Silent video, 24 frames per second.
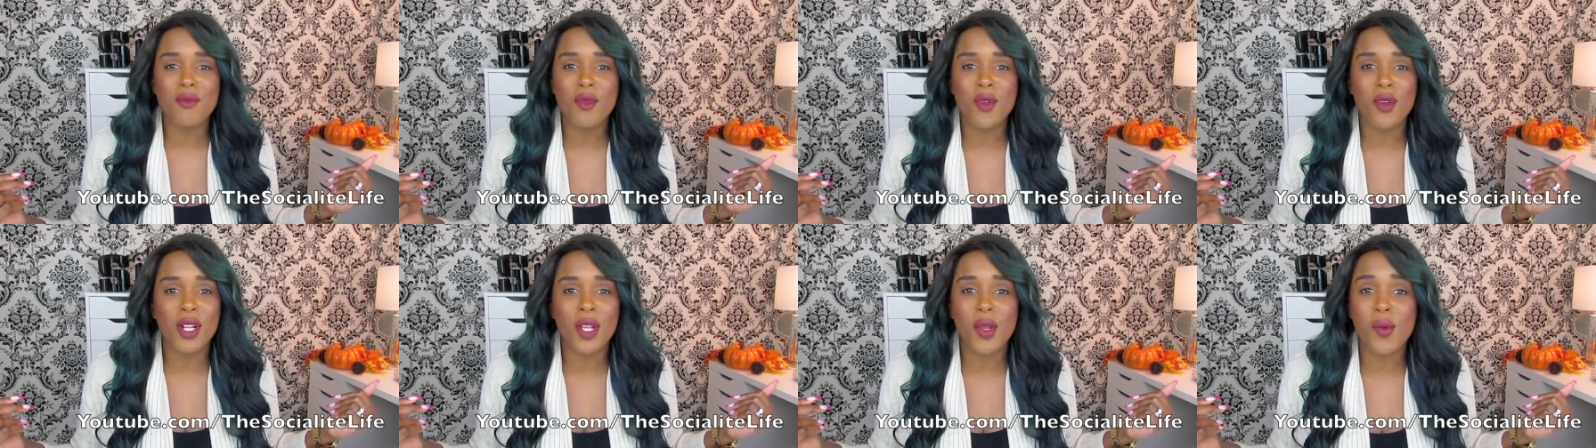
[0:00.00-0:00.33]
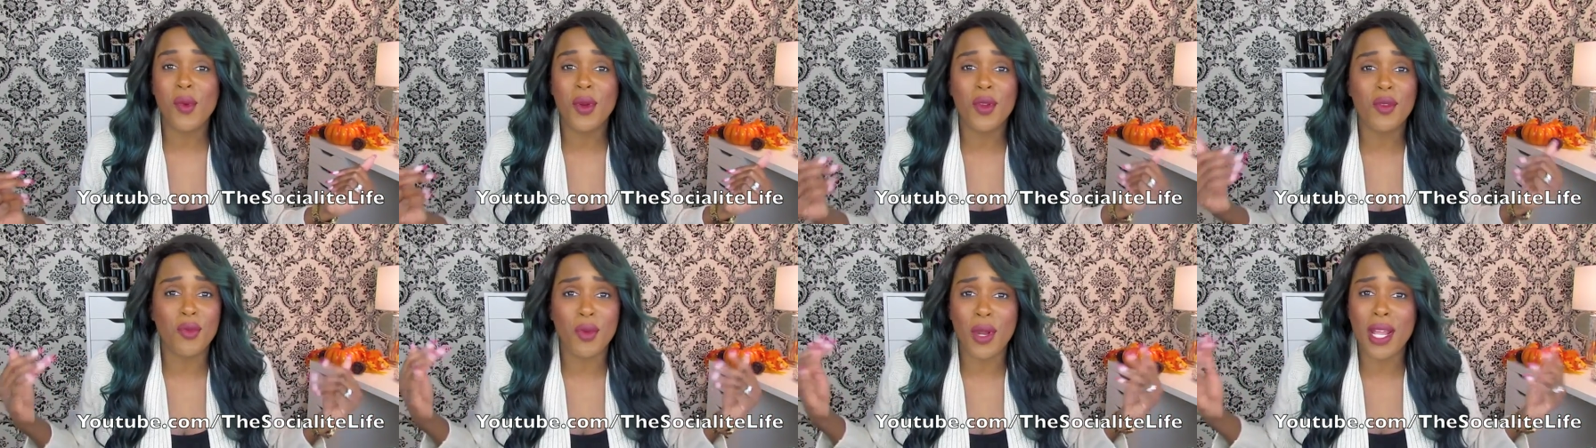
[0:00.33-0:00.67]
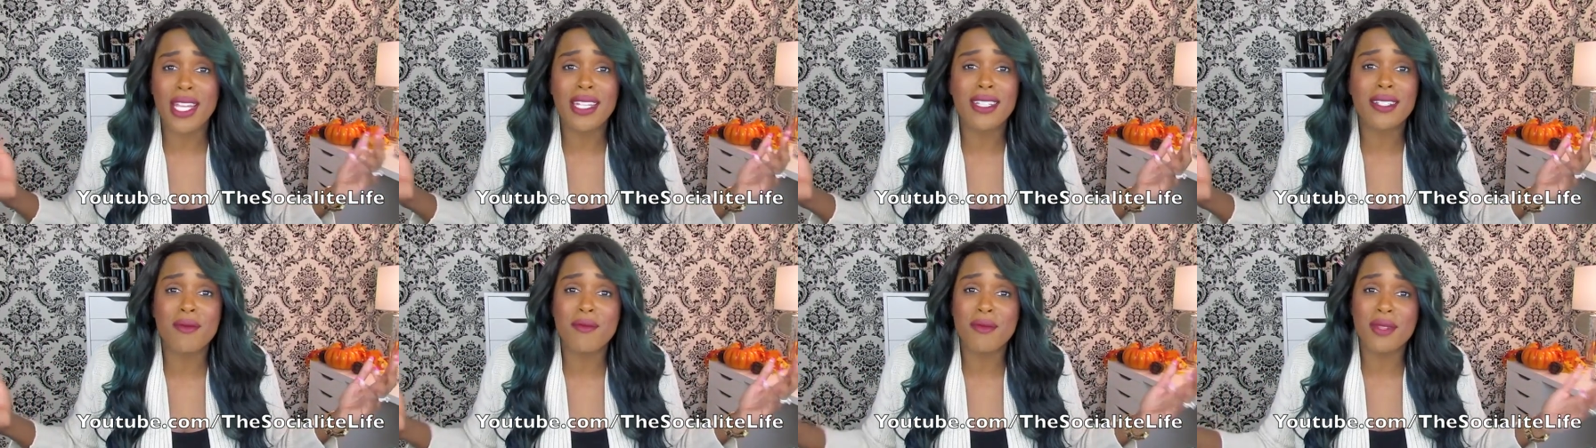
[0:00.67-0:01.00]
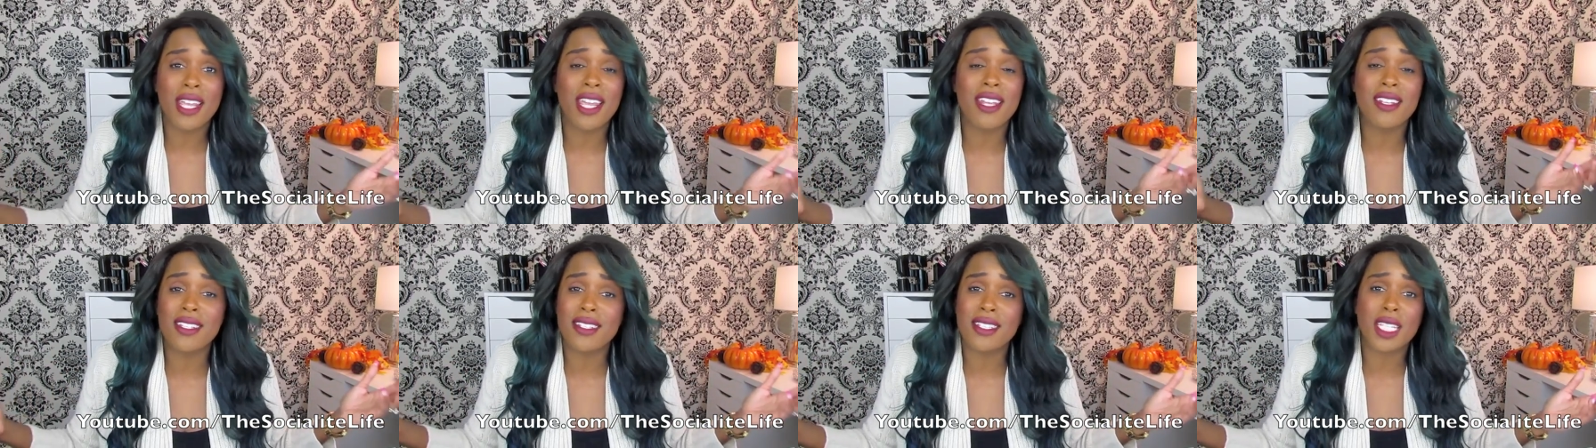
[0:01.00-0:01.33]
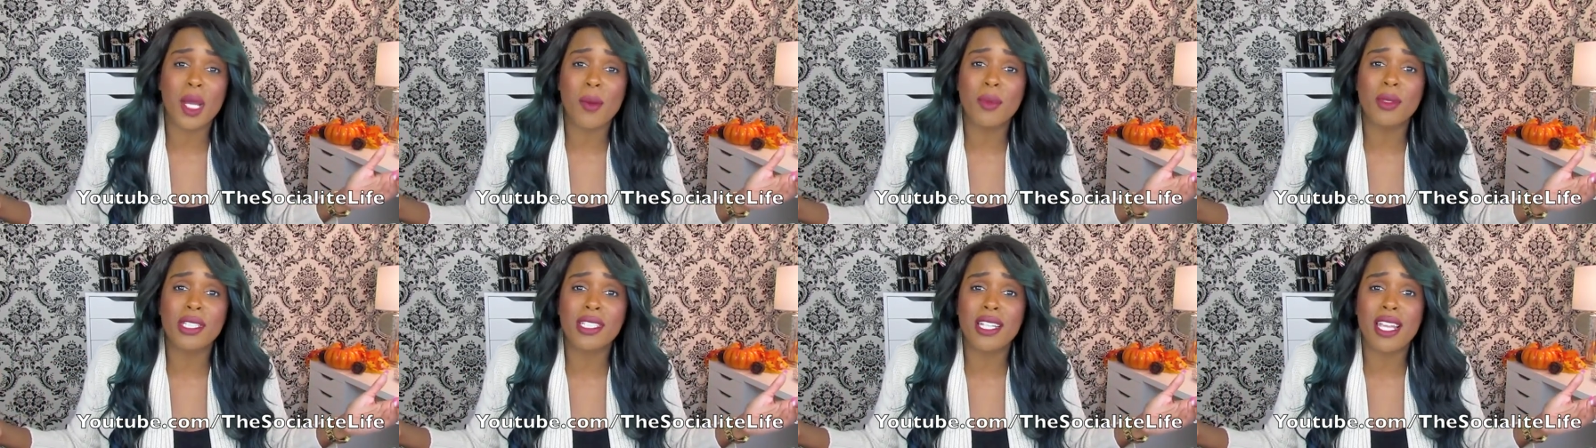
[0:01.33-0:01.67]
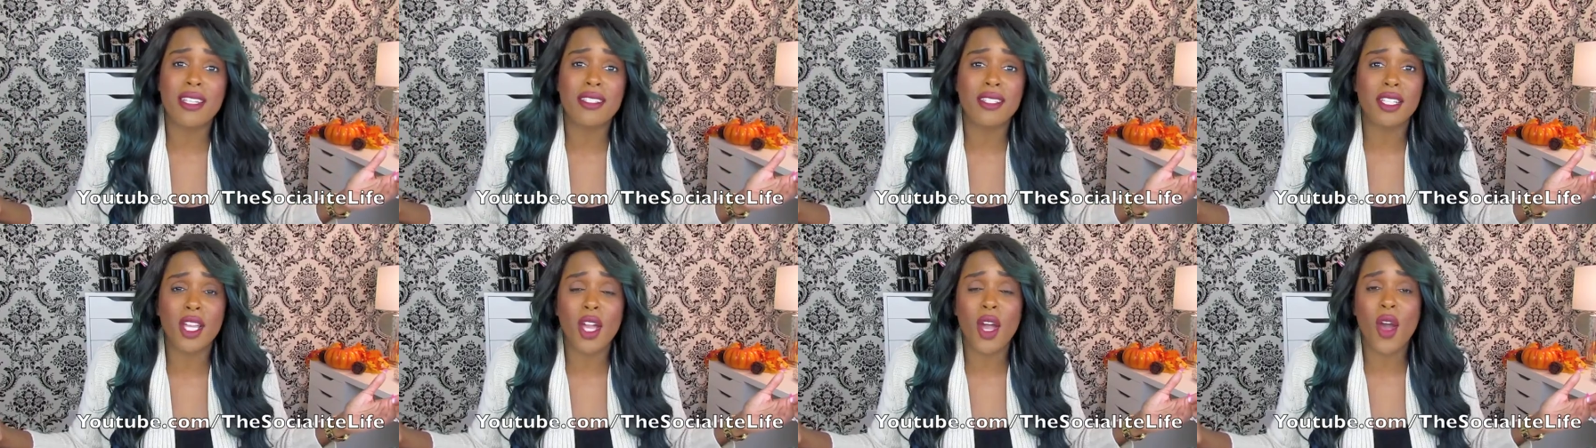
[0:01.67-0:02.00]
the morning one random day just a couple of
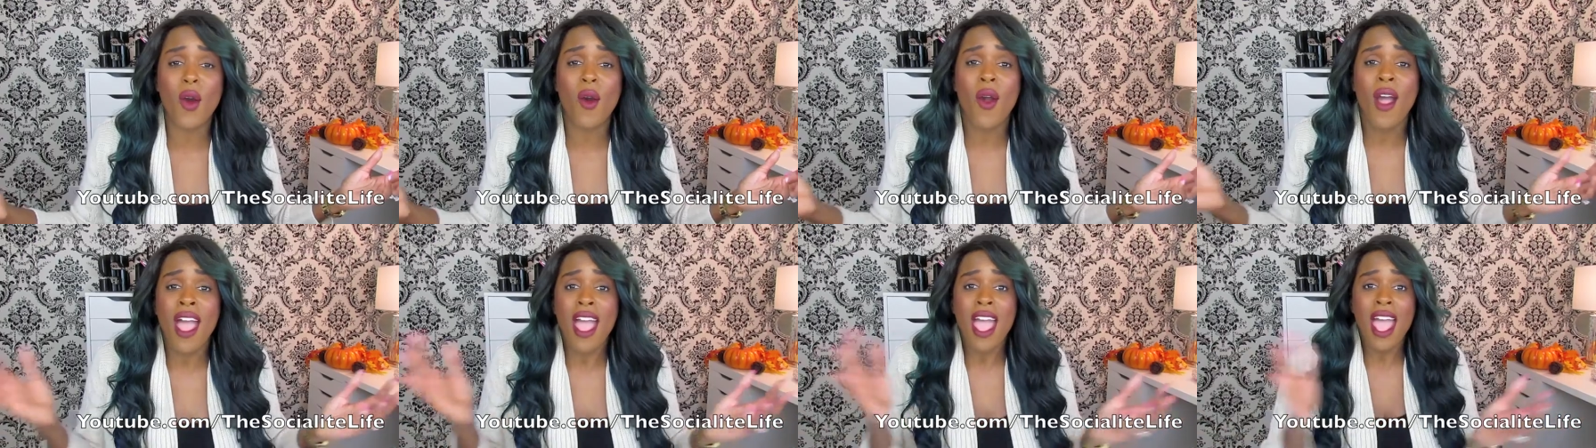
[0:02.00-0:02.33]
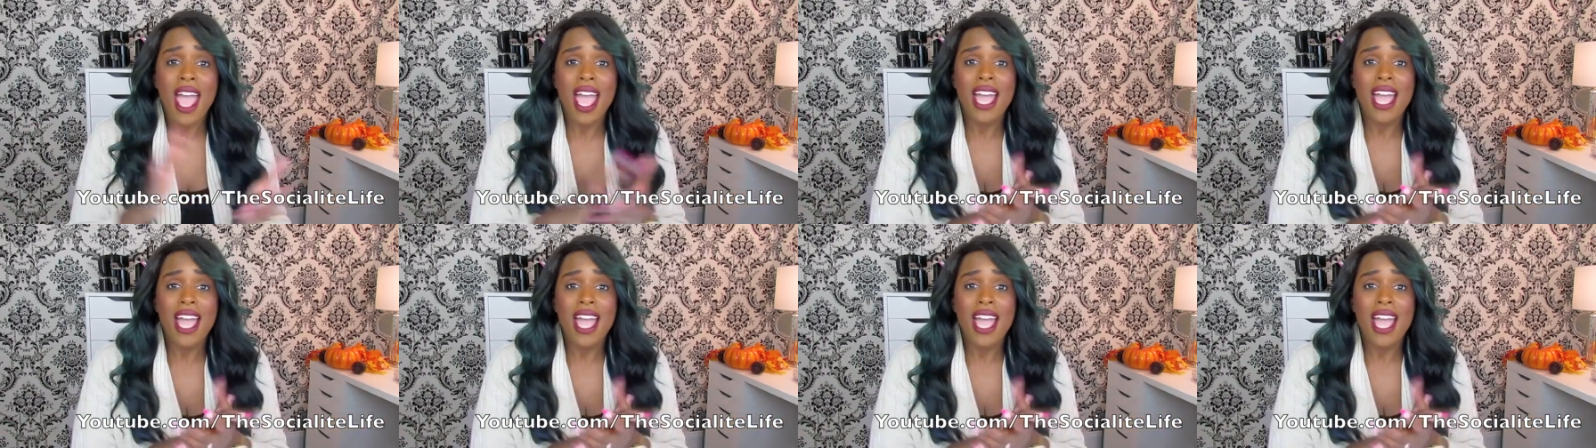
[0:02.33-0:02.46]
days ago